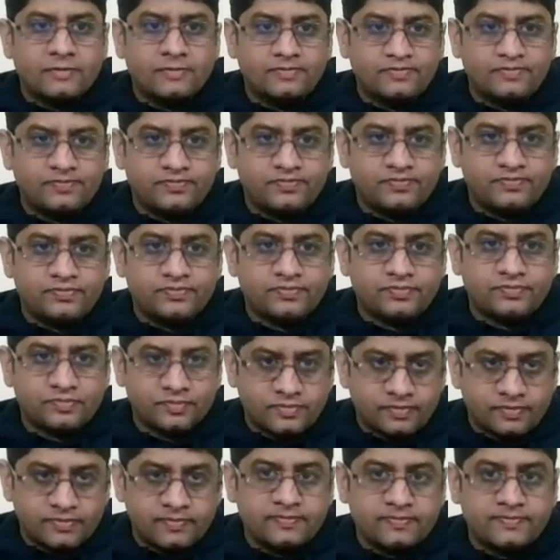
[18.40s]

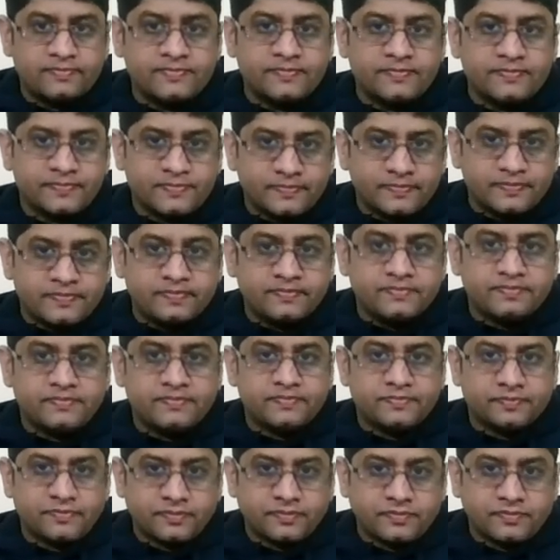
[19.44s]

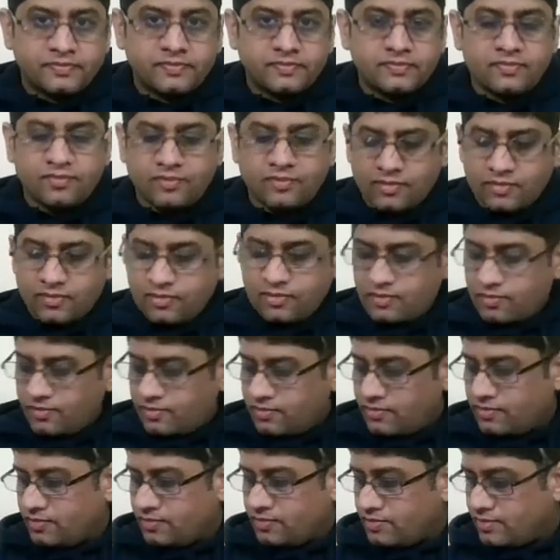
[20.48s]

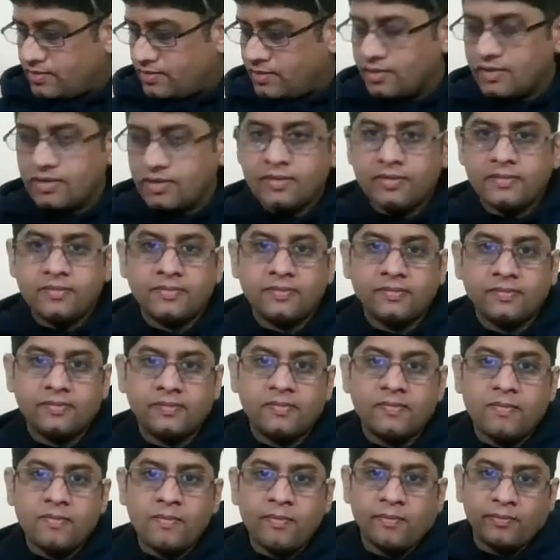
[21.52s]

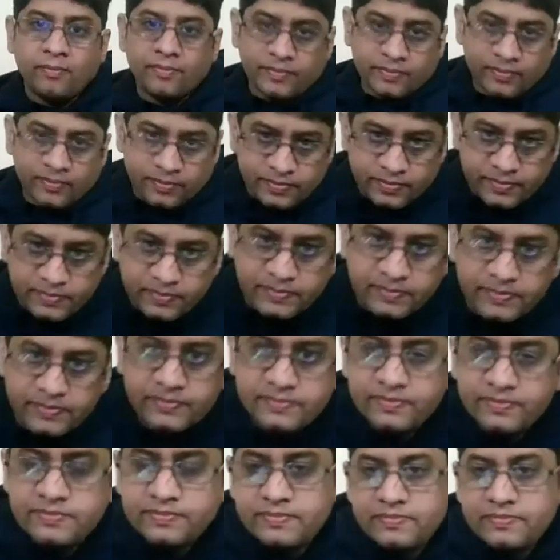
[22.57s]

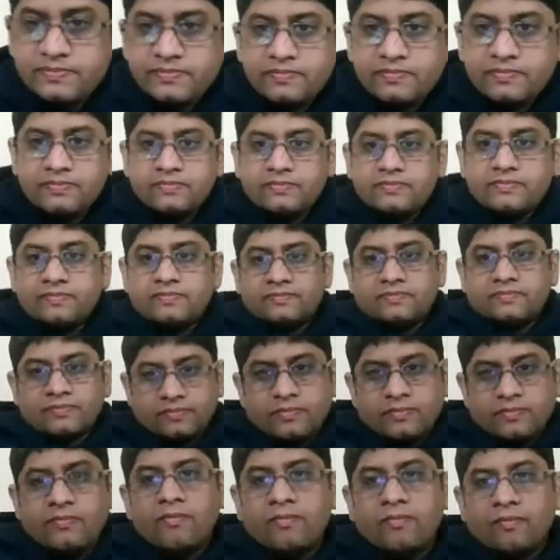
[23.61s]

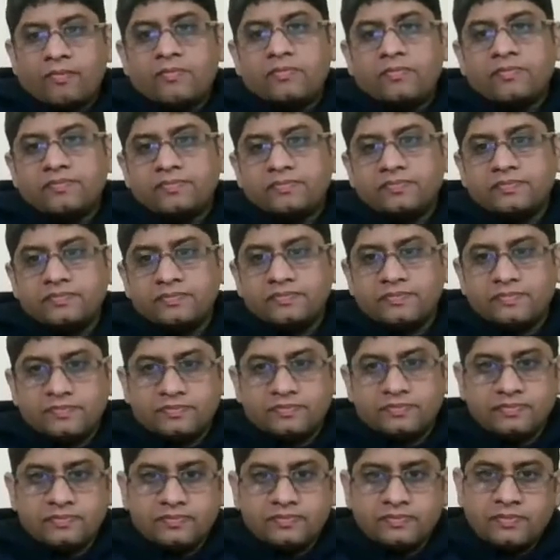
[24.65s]

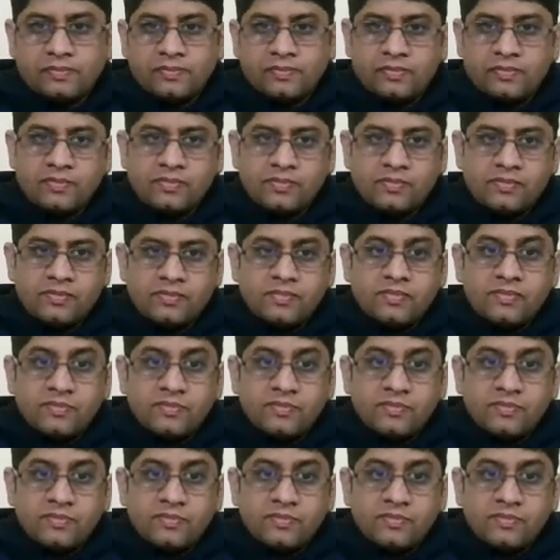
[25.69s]
This person isn't speaking.